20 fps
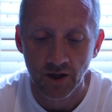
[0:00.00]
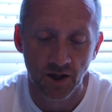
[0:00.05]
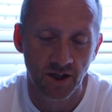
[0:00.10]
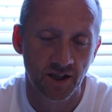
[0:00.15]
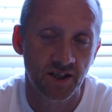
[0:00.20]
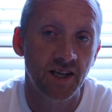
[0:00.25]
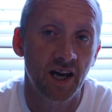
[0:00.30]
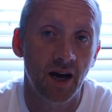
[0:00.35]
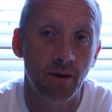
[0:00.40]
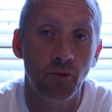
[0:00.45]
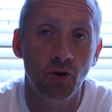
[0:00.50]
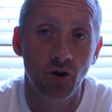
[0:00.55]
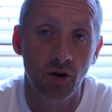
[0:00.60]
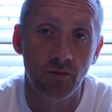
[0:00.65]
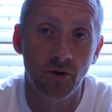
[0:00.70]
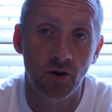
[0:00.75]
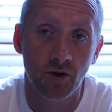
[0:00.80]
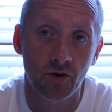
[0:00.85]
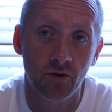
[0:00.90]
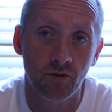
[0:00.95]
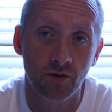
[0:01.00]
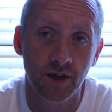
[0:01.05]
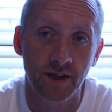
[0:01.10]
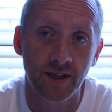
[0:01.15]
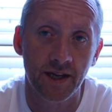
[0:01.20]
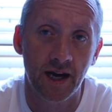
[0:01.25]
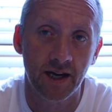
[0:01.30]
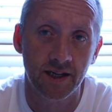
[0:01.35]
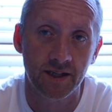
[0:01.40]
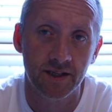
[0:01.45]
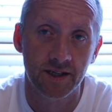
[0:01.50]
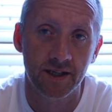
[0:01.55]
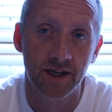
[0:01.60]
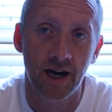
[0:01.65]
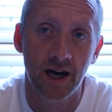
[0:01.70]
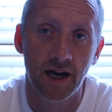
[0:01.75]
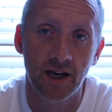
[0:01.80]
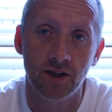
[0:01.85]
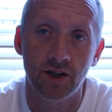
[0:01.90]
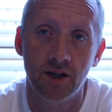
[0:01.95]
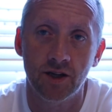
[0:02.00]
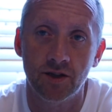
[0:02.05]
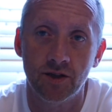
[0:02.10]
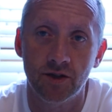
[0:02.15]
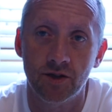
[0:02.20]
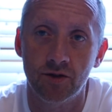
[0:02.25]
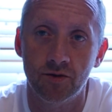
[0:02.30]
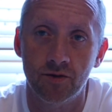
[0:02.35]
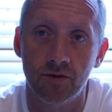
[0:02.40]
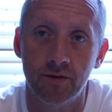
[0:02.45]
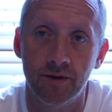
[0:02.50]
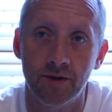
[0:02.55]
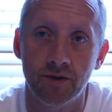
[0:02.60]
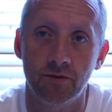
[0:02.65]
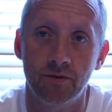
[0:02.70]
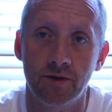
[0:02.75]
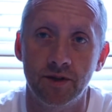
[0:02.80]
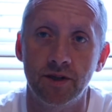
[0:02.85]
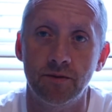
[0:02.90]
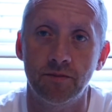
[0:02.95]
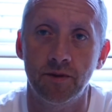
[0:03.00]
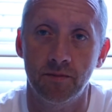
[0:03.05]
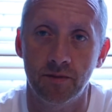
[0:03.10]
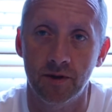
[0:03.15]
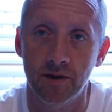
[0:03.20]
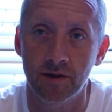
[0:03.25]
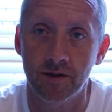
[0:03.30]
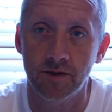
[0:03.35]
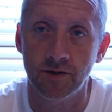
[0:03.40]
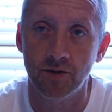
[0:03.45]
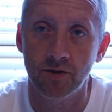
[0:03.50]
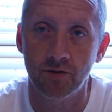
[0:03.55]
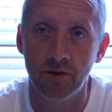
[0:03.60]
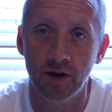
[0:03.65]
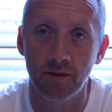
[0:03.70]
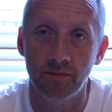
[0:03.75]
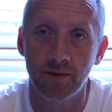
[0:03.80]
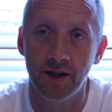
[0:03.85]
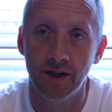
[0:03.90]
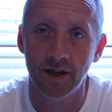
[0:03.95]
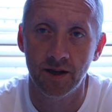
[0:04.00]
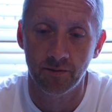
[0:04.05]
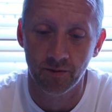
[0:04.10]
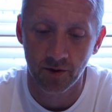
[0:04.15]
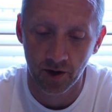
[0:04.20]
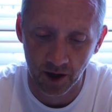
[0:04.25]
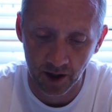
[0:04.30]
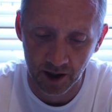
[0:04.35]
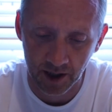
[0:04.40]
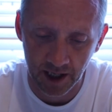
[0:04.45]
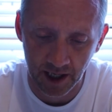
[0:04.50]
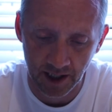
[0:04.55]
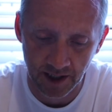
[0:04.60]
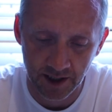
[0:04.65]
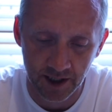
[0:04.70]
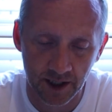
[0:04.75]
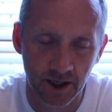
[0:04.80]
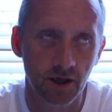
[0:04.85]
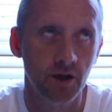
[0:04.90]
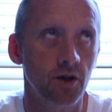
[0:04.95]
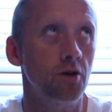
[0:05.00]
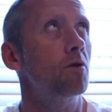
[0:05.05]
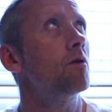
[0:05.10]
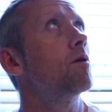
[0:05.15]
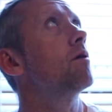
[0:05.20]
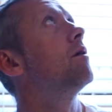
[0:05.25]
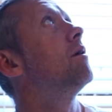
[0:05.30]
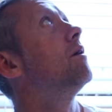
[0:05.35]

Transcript: now the scam Pokemon Go, at the actual Sky. Do you know? I don't want to see people. Do you know? Playing in the park, catching it and going.